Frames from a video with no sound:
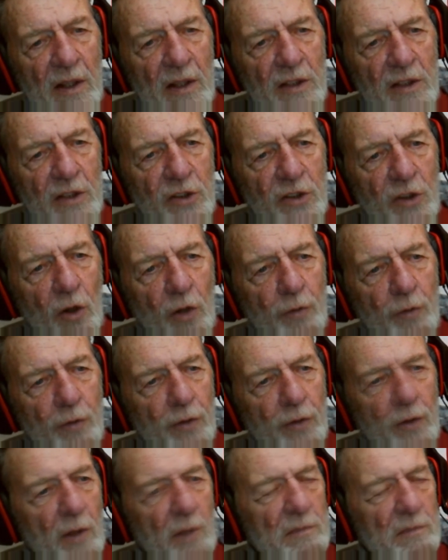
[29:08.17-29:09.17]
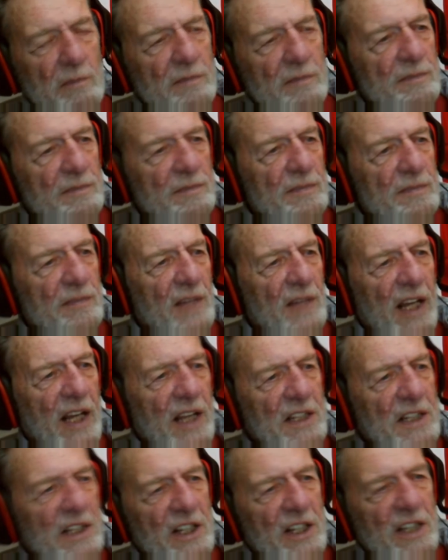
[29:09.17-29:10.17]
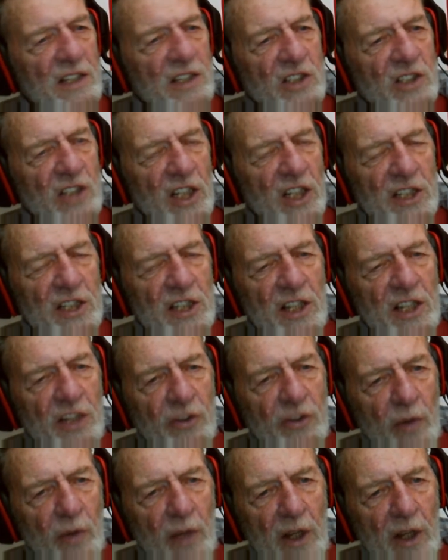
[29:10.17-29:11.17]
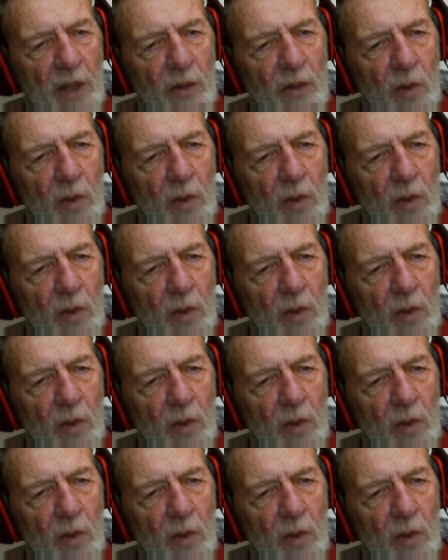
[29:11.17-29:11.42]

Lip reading: So from 1863,